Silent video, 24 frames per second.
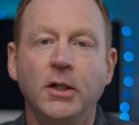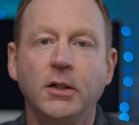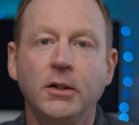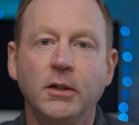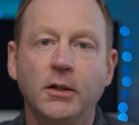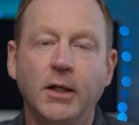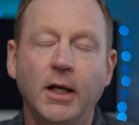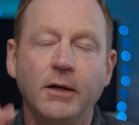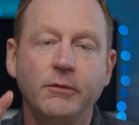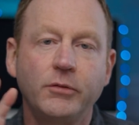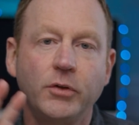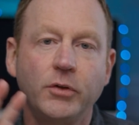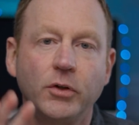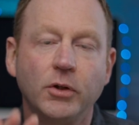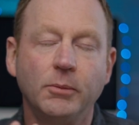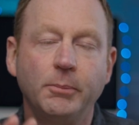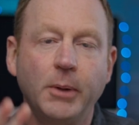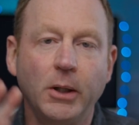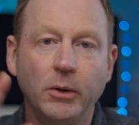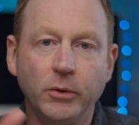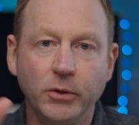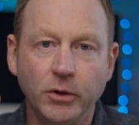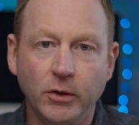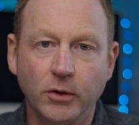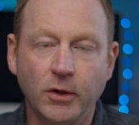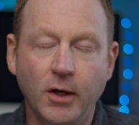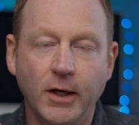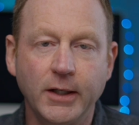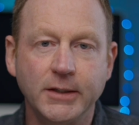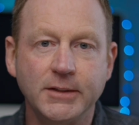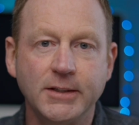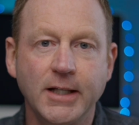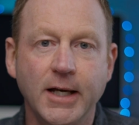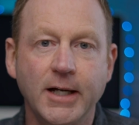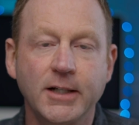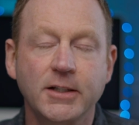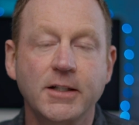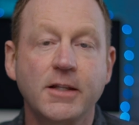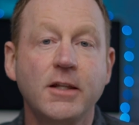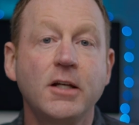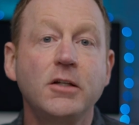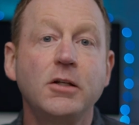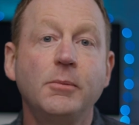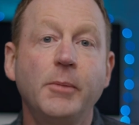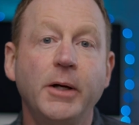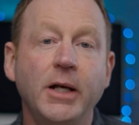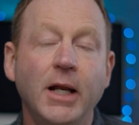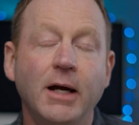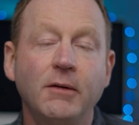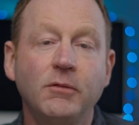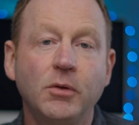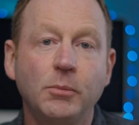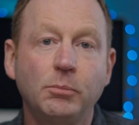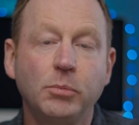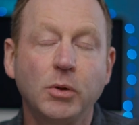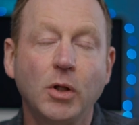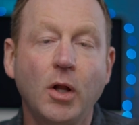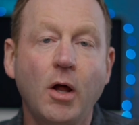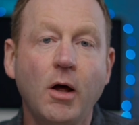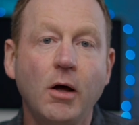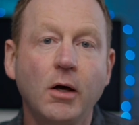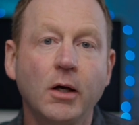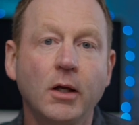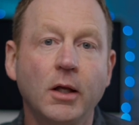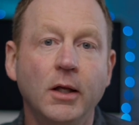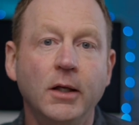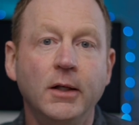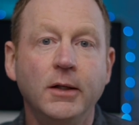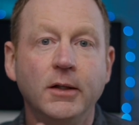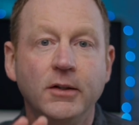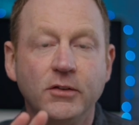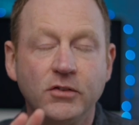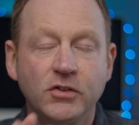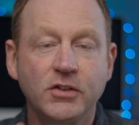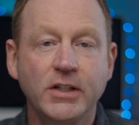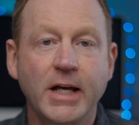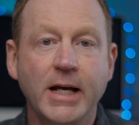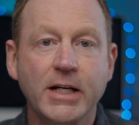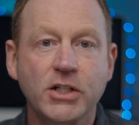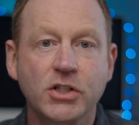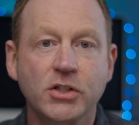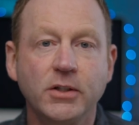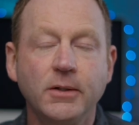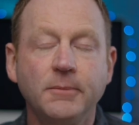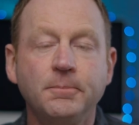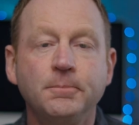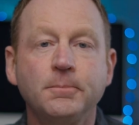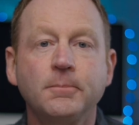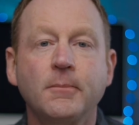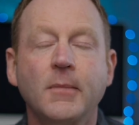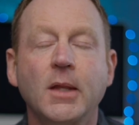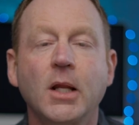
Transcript: you'll have your about, your contact, and then you might have a blog section